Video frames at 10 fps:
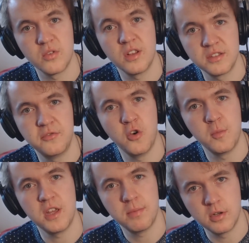I would like to
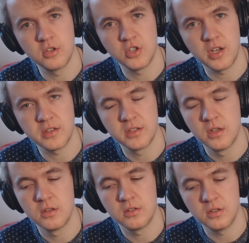formally apologise
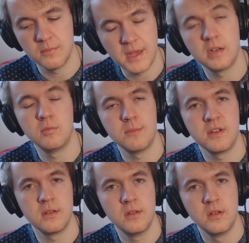to the men and
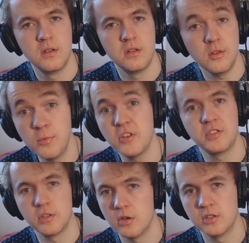women, the
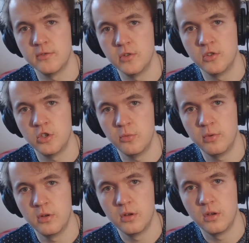boys and girls of
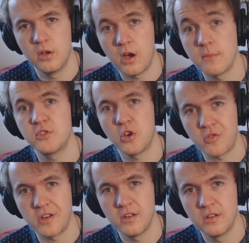YouTube. I'm
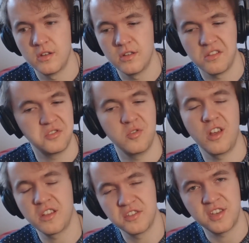sorry. That's
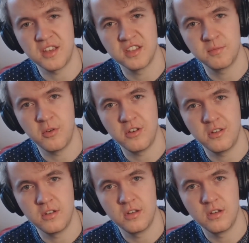all I can say at this
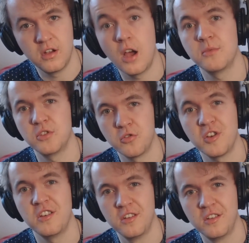point. I'm
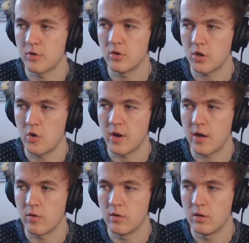sorry. I'm gonna go
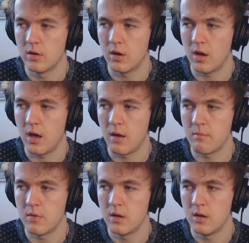now.
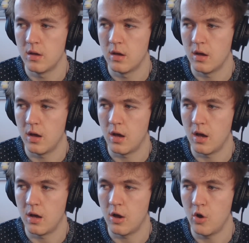Um,
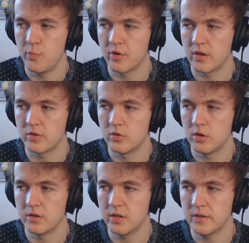uh, I hope you guys
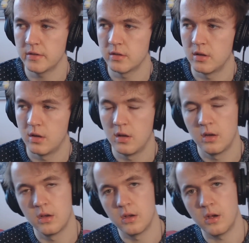enjoyed this.
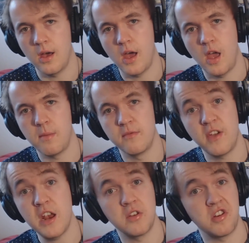I've been
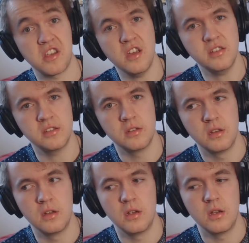Vader, I guess.
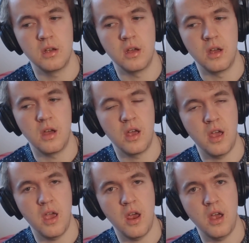
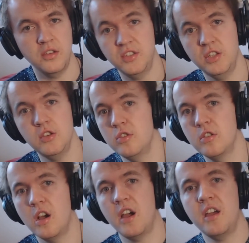I'll see
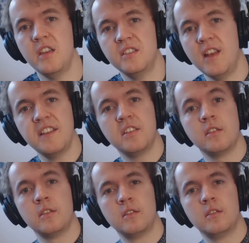you guys later.